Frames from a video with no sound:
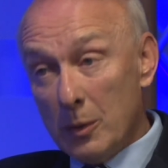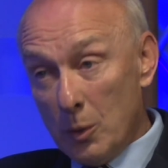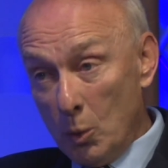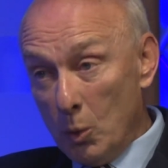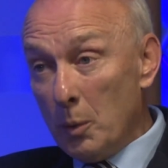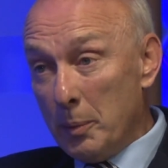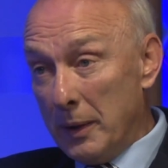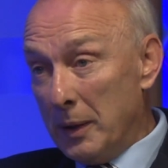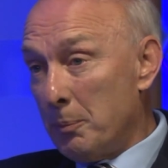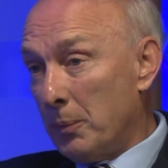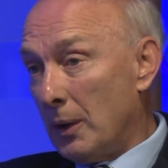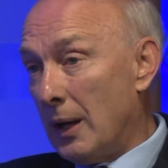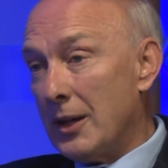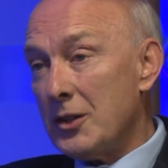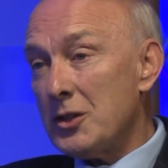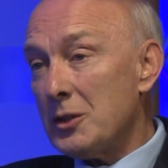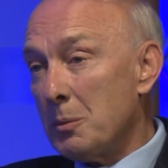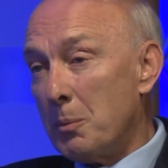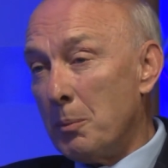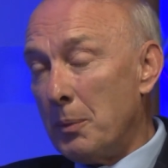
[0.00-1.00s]
There will be a
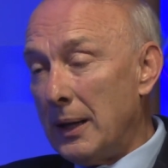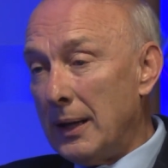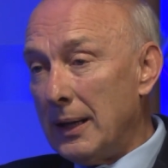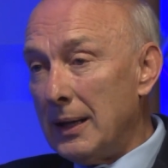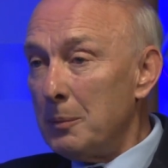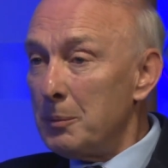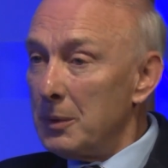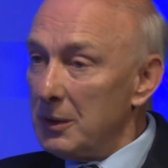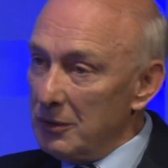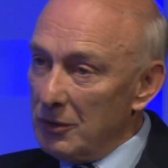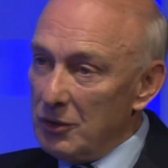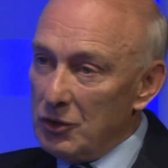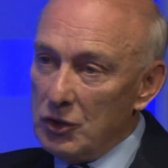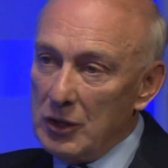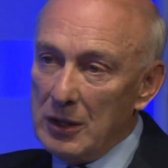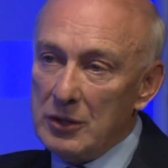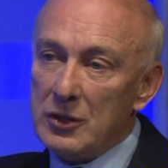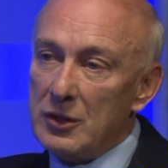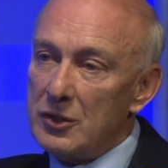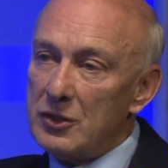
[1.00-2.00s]
price to pay, but
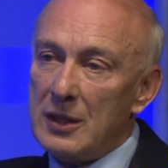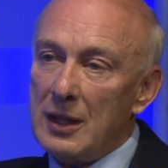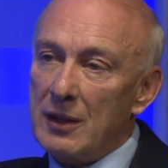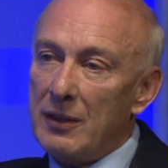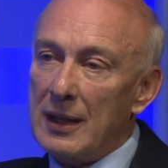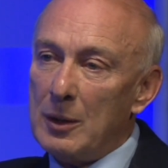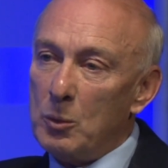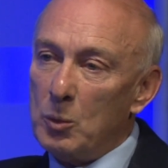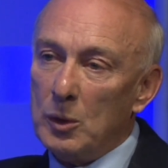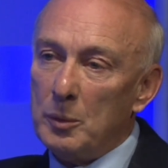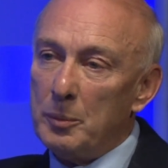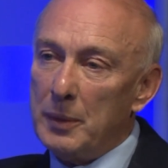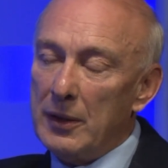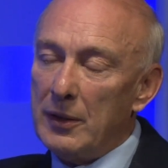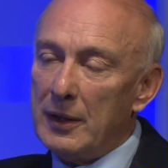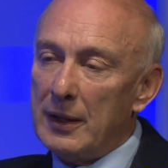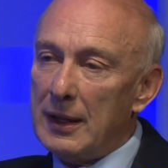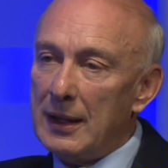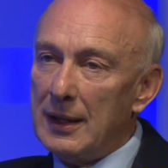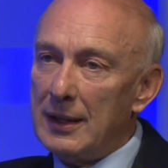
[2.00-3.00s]
Jesus said that will be
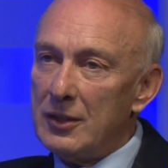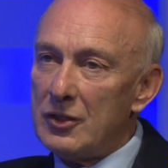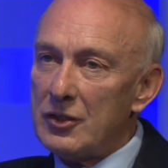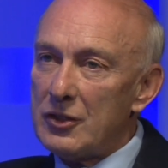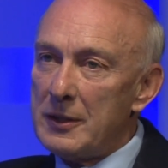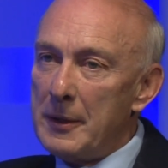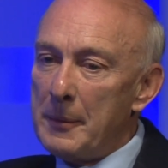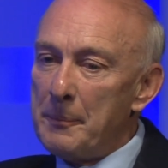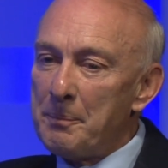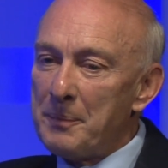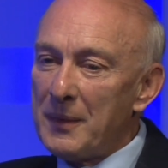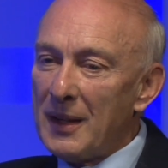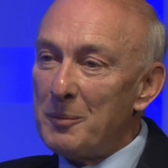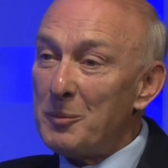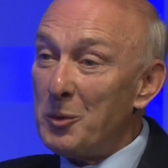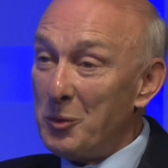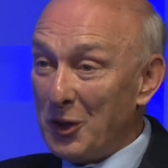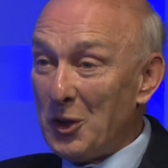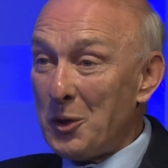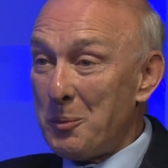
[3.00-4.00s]
the case.
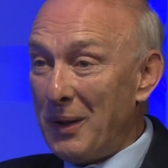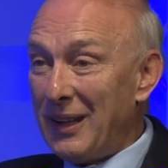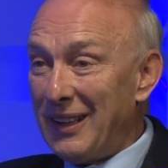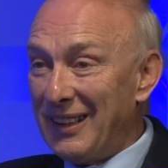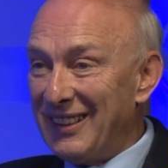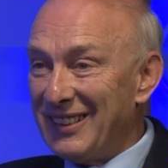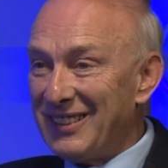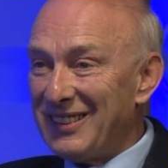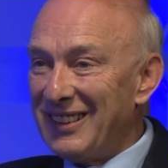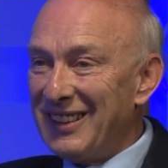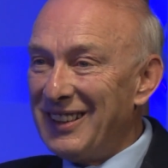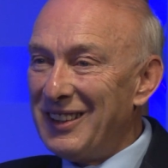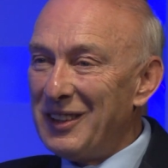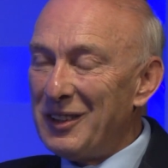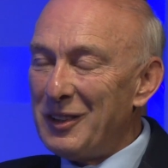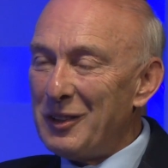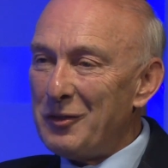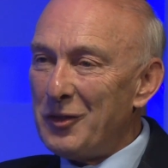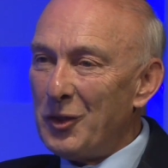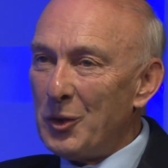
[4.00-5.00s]
But we've got to pay it,
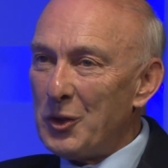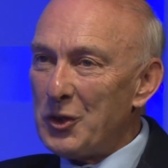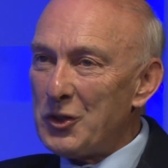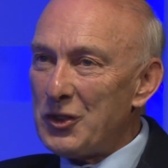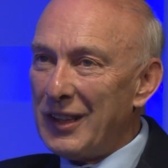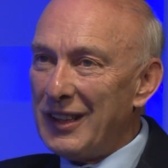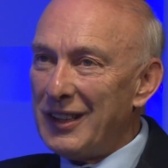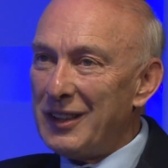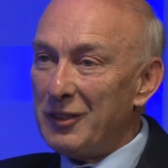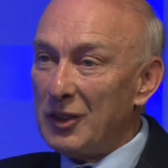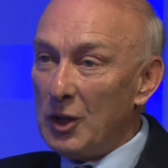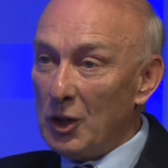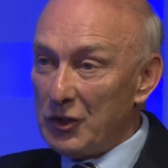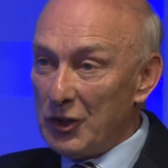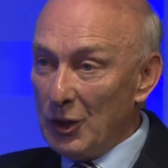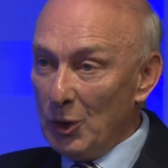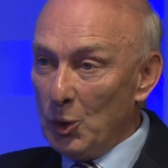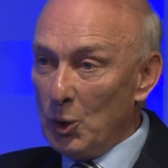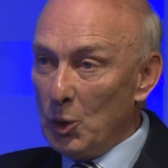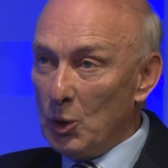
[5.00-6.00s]
for the sake of God's
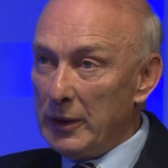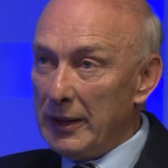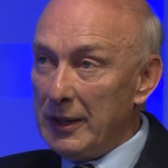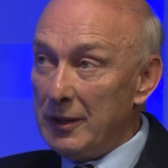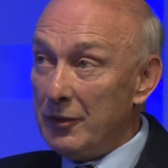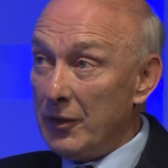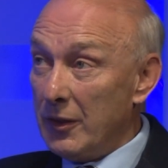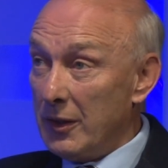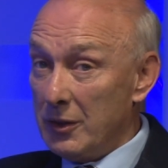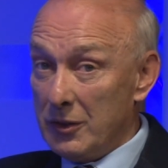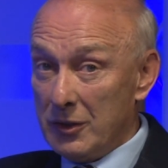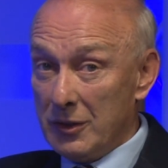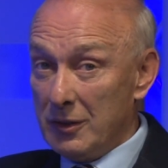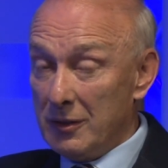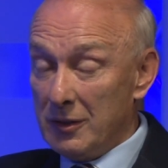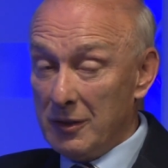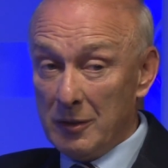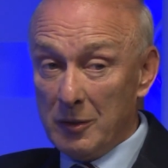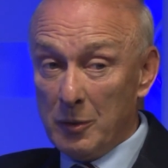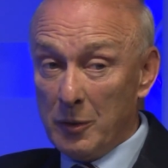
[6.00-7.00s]
glory, for this,
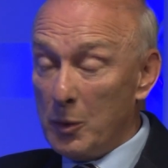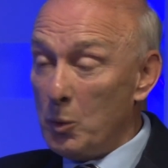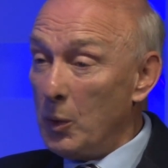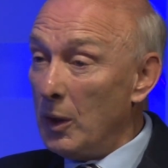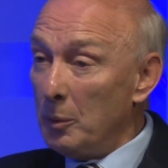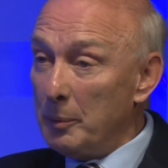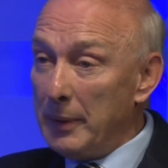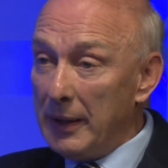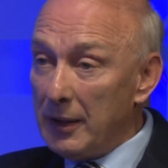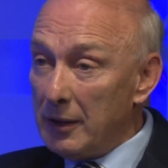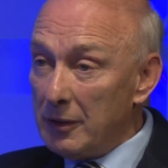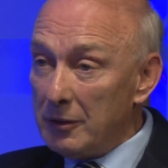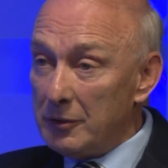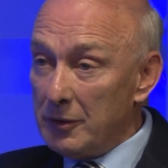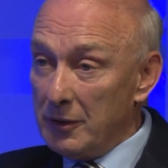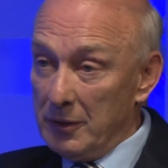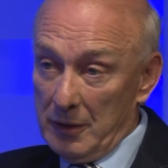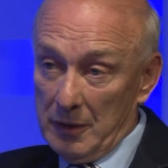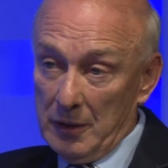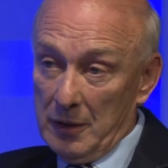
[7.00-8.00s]
the well-being
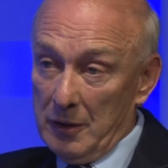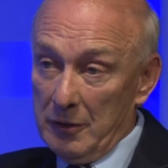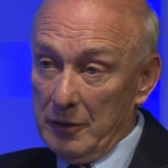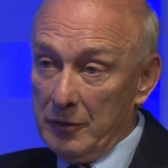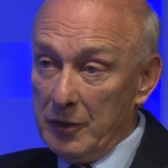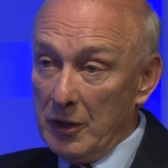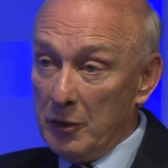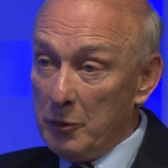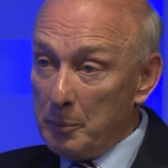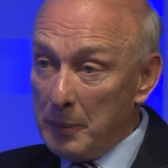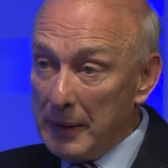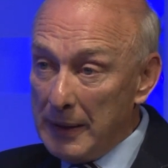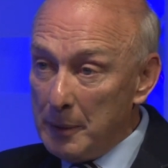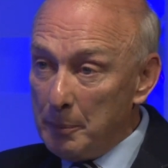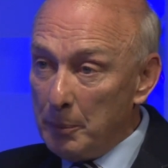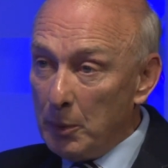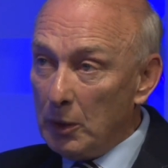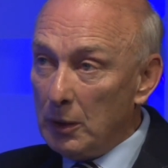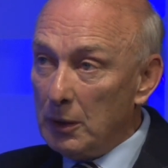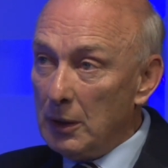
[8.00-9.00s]
of
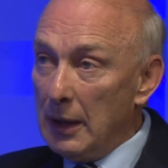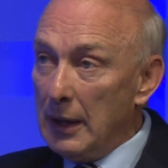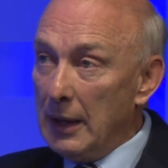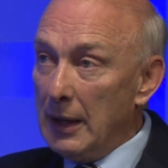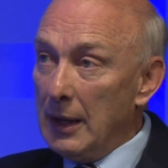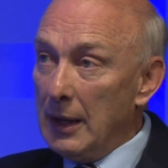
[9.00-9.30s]
people,